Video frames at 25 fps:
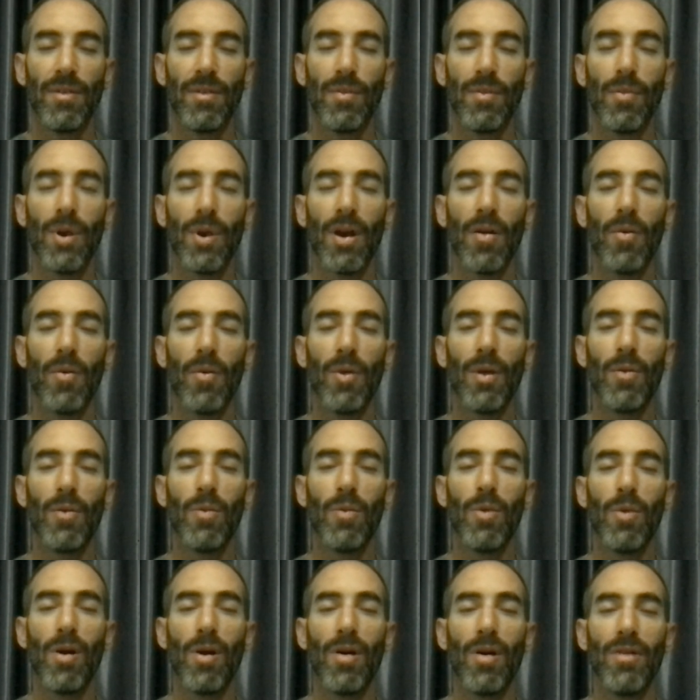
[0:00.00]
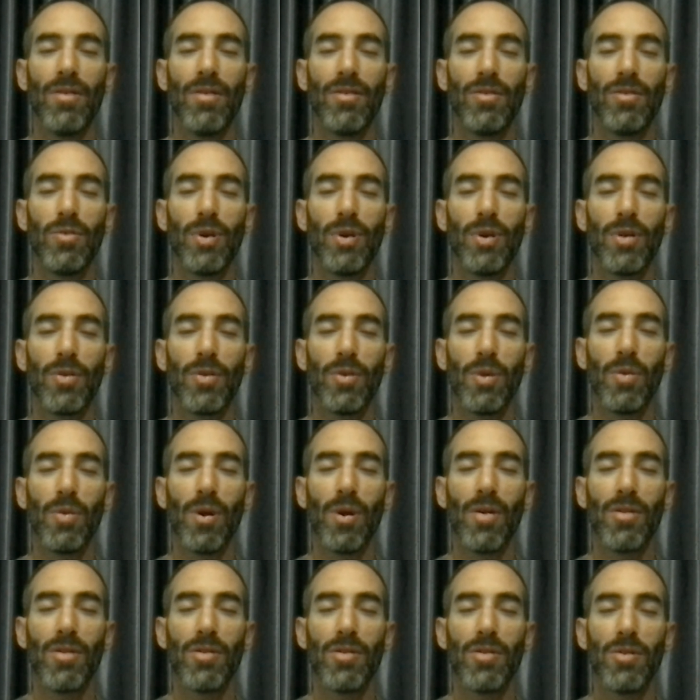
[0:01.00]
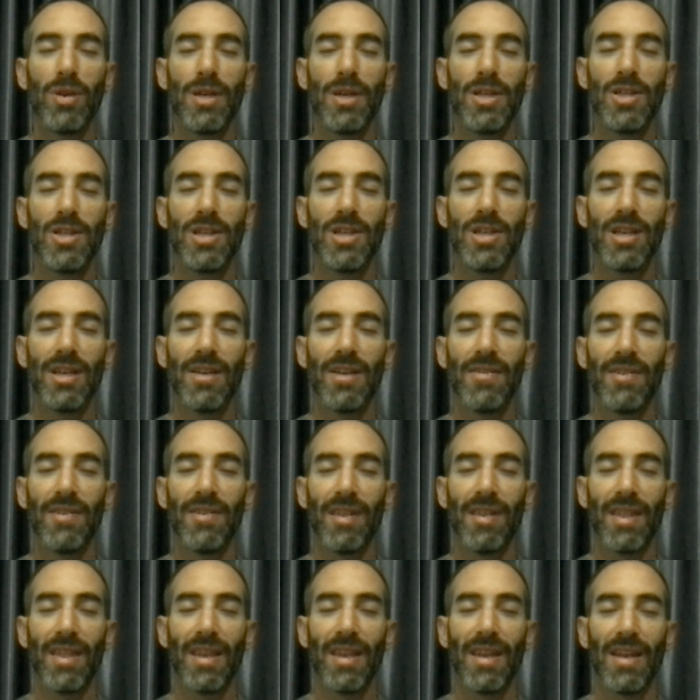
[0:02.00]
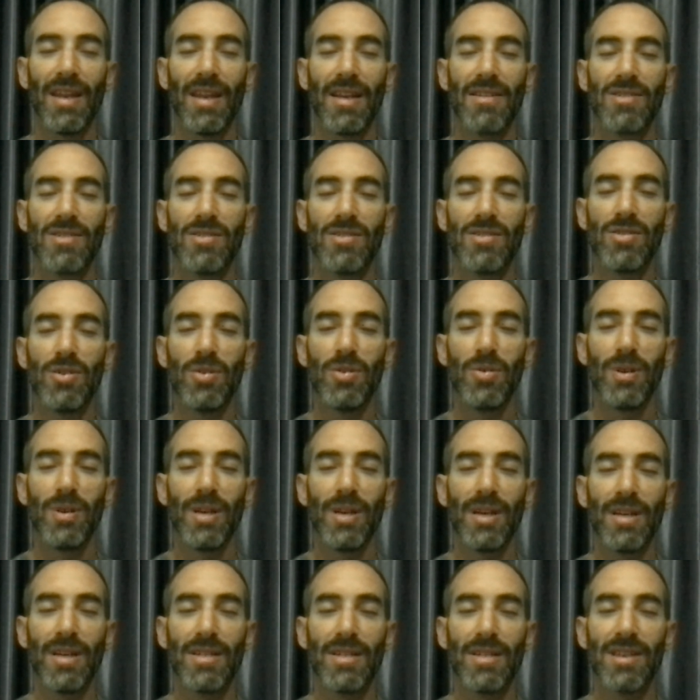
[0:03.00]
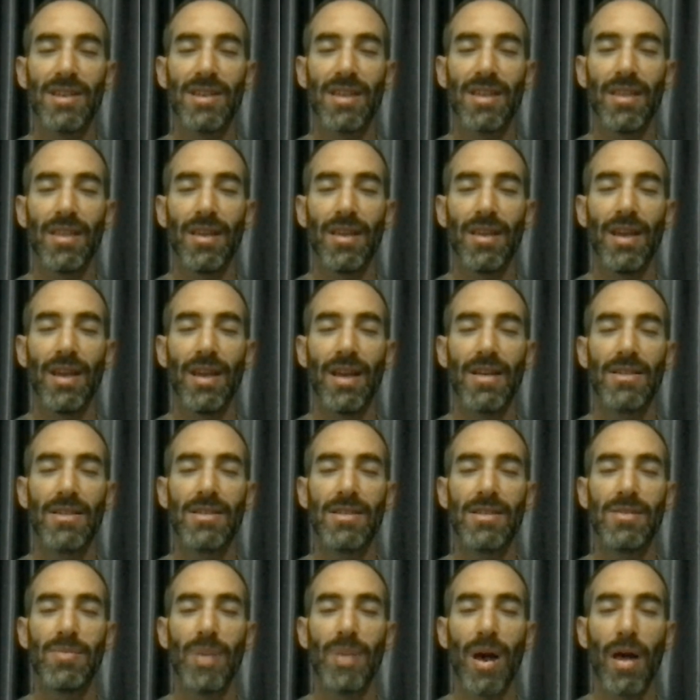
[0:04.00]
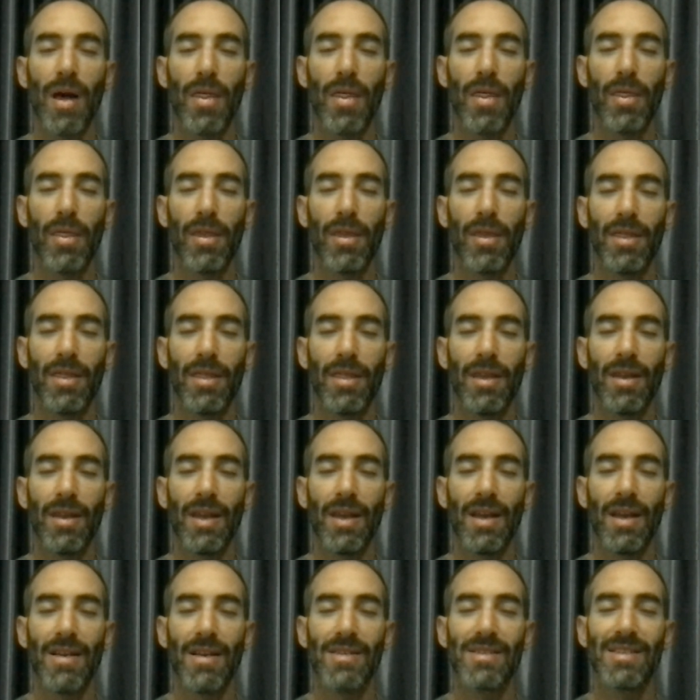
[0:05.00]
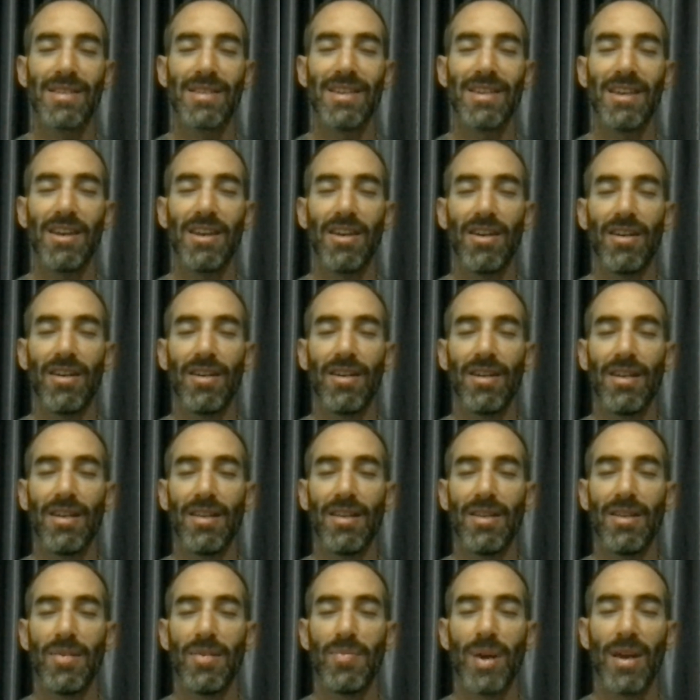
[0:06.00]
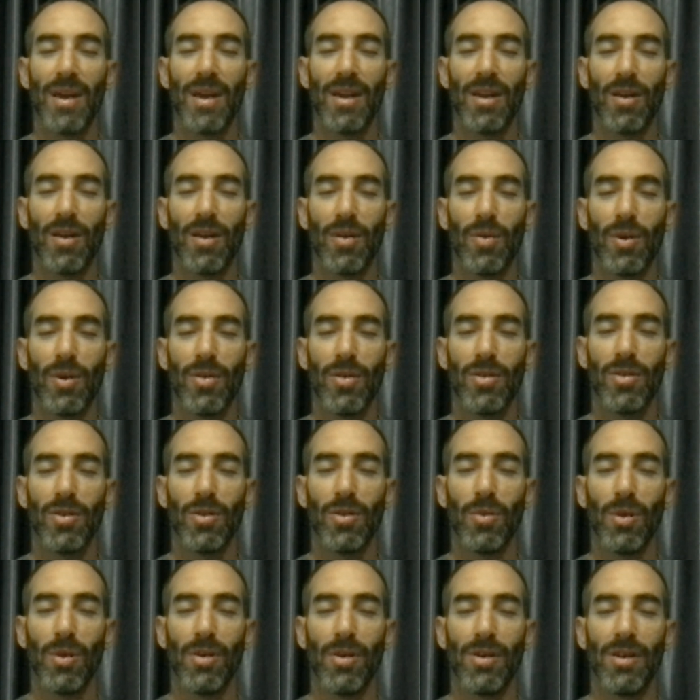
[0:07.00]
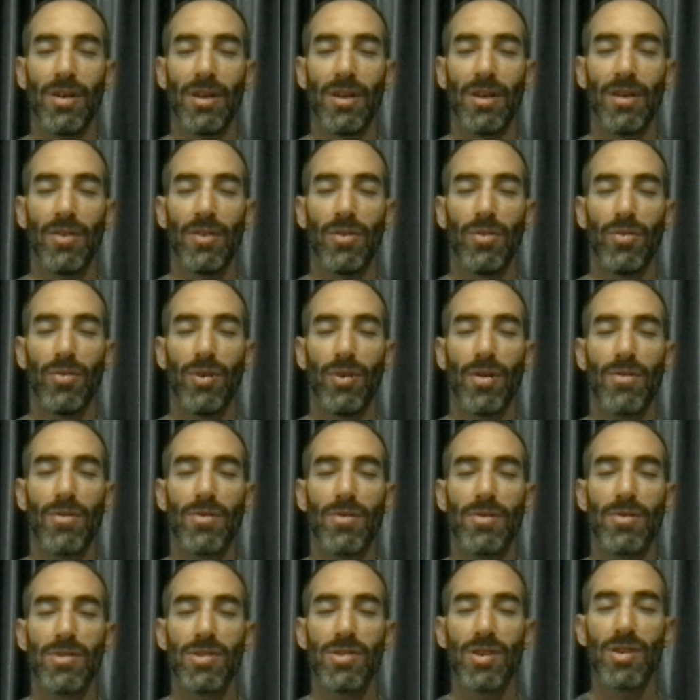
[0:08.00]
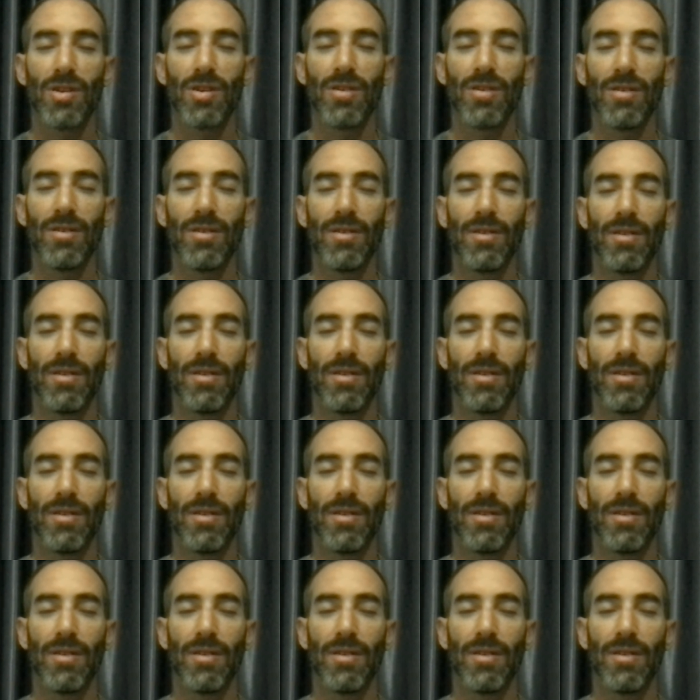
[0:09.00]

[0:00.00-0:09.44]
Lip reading: where we want, what we want to achieve in the next 2 weeks, in the next month, in the next year, depending on what you're wanting to focus on.